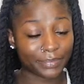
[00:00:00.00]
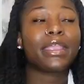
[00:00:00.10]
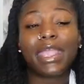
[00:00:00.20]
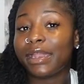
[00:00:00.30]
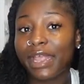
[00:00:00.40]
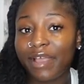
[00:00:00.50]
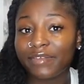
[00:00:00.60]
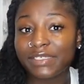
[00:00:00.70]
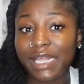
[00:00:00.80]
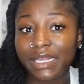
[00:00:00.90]
Can't have
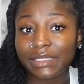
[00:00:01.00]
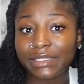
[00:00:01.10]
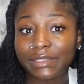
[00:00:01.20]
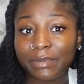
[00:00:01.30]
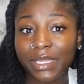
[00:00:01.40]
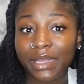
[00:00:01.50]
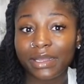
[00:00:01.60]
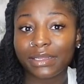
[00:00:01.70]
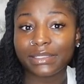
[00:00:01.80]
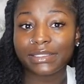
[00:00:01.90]
sex
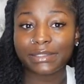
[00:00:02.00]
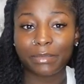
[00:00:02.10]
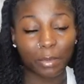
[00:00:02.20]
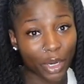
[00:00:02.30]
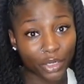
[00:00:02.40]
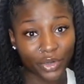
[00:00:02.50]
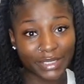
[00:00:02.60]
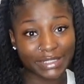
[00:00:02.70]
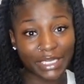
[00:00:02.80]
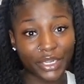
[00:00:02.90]
because my partner
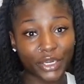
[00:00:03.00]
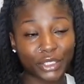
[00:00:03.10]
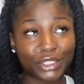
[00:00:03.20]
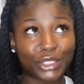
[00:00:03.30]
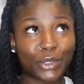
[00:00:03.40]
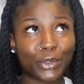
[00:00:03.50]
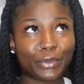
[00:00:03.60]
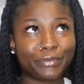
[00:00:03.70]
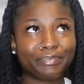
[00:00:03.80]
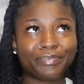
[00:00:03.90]
isn't here, so